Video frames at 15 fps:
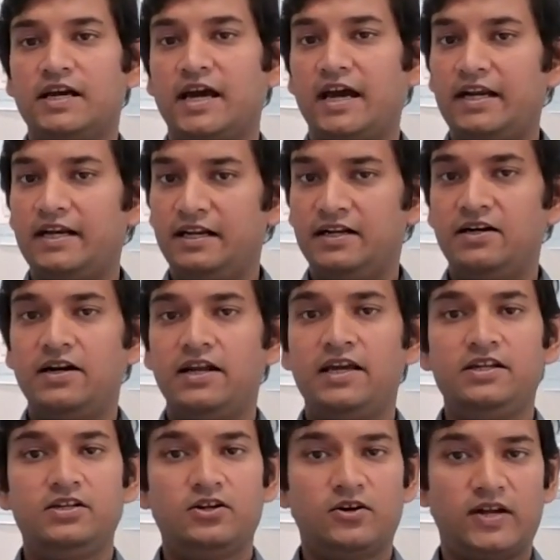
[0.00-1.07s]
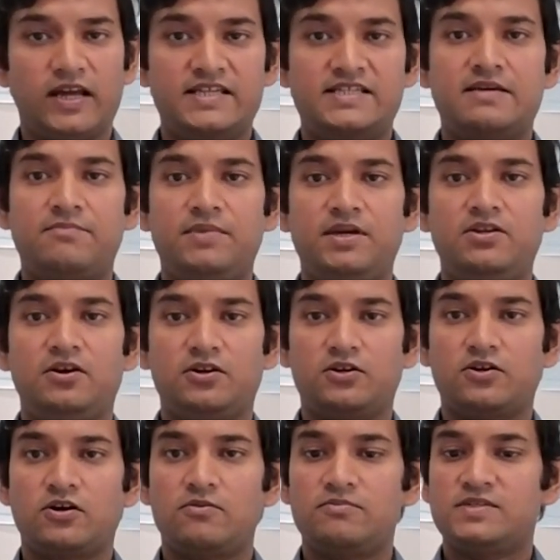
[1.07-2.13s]
at
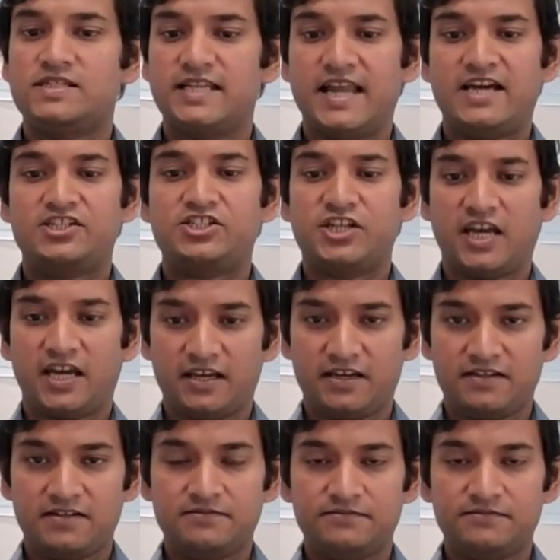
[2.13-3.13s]
learning.sap.com/TechEd.